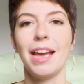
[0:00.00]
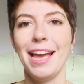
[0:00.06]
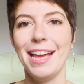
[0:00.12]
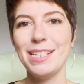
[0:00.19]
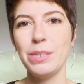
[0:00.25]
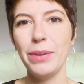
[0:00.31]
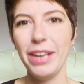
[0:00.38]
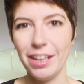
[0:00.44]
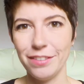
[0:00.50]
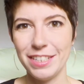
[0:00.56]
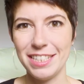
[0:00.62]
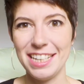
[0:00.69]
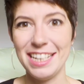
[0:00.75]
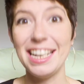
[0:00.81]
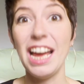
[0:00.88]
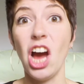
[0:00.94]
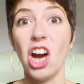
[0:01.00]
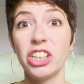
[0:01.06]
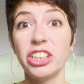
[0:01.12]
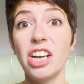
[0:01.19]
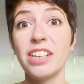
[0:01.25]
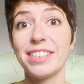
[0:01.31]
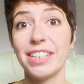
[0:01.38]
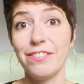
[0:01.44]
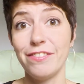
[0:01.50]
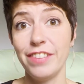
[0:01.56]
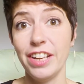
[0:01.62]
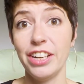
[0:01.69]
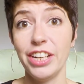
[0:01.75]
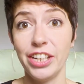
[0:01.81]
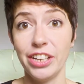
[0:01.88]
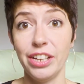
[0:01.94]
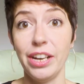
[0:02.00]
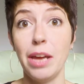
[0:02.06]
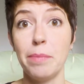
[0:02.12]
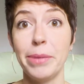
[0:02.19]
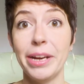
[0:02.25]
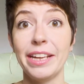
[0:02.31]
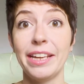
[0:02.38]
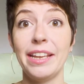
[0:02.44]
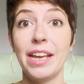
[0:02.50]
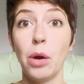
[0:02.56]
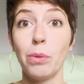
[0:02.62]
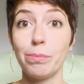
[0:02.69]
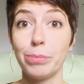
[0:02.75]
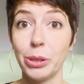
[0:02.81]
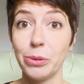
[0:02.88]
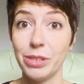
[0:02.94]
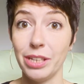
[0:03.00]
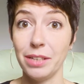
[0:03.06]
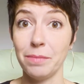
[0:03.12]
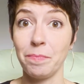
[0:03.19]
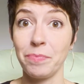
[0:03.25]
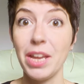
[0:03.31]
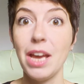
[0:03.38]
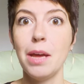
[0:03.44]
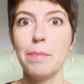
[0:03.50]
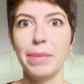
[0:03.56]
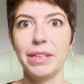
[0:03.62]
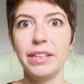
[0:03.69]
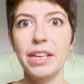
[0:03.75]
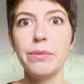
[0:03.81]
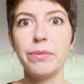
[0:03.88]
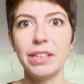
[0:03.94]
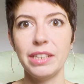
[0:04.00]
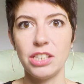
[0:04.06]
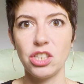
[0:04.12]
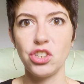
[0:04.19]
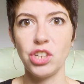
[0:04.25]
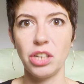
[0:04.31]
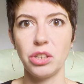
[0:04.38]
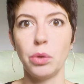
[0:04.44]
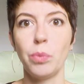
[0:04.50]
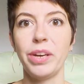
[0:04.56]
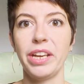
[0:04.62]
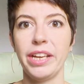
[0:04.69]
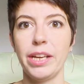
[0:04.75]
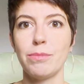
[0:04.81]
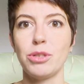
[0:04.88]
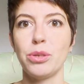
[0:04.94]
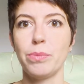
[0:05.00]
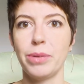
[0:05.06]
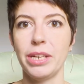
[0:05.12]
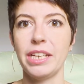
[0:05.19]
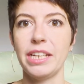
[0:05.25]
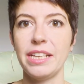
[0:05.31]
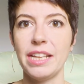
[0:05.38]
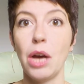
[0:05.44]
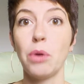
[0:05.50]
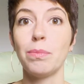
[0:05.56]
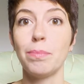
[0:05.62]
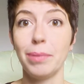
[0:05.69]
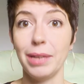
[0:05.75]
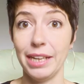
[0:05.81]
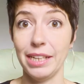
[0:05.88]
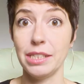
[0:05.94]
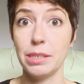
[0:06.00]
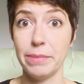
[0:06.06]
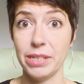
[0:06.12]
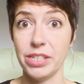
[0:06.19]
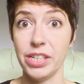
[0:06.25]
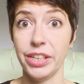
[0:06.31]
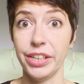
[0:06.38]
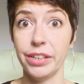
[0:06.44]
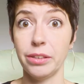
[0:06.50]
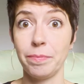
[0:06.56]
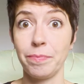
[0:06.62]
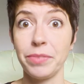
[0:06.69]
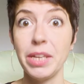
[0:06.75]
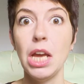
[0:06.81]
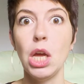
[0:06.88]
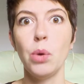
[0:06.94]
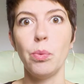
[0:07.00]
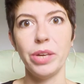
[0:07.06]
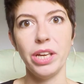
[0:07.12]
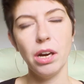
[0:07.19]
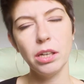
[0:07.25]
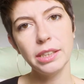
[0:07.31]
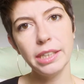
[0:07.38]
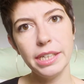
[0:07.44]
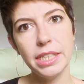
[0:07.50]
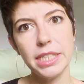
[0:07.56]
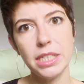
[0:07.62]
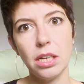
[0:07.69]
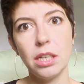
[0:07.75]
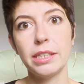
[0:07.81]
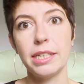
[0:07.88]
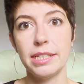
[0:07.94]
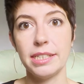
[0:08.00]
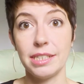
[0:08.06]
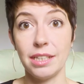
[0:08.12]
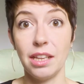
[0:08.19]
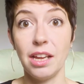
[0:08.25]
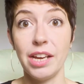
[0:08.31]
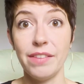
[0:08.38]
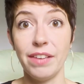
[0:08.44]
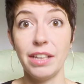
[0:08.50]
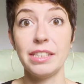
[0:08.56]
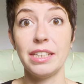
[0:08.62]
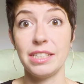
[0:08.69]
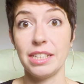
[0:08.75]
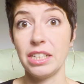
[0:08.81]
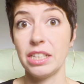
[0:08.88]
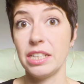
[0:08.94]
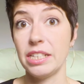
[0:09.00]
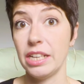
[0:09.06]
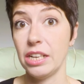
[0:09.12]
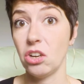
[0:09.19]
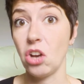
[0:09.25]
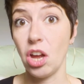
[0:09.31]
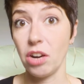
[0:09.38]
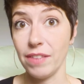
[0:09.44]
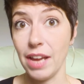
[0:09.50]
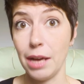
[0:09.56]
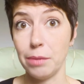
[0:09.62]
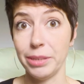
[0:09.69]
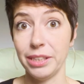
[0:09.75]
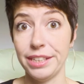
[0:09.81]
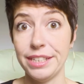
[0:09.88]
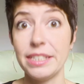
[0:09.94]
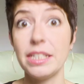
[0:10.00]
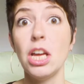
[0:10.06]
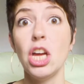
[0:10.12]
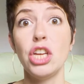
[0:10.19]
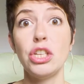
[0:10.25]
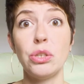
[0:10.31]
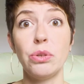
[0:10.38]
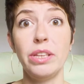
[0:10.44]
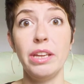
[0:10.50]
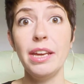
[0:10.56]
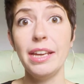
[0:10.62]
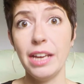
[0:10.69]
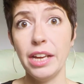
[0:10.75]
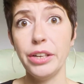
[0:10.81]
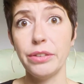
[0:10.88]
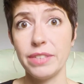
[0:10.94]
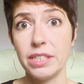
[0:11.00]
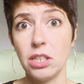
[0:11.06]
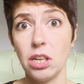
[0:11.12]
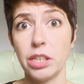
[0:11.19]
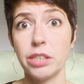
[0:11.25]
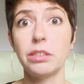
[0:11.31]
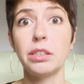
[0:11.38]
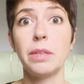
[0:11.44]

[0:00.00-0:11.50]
As we have seen, our dogs are very good at breaking down protein, but they really struggle when it comes to breaking down plant material. We already saw that saliva doesn't contain a lot of amylase, so they kind of start